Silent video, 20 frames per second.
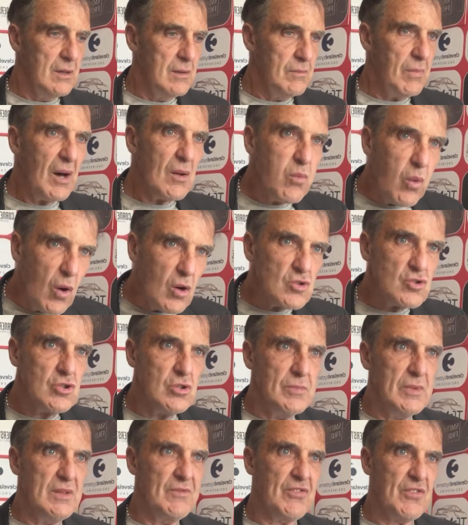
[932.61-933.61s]
But I watch
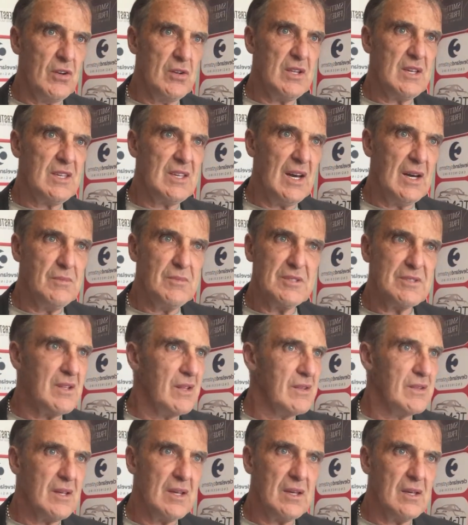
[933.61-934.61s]
him in front of cameras, I
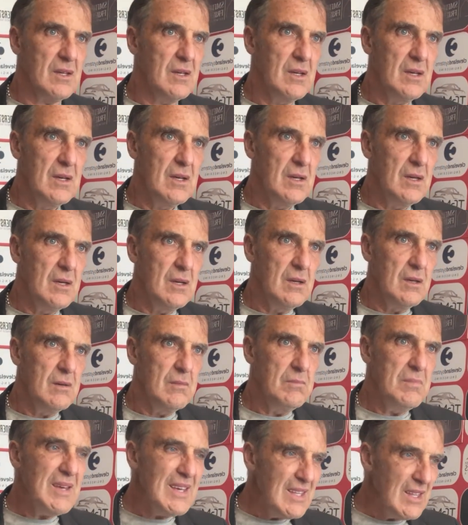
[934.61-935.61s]
think,
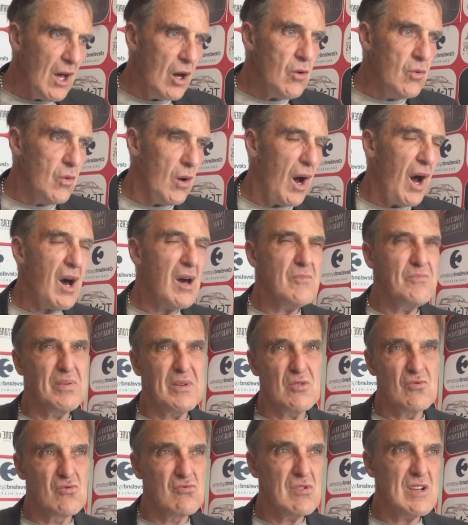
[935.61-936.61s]
me now, I'd
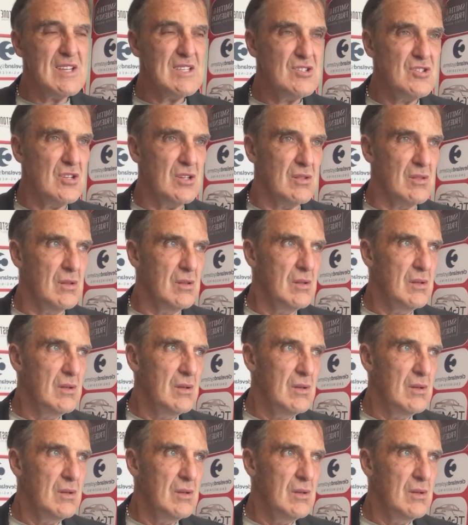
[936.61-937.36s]
be raging.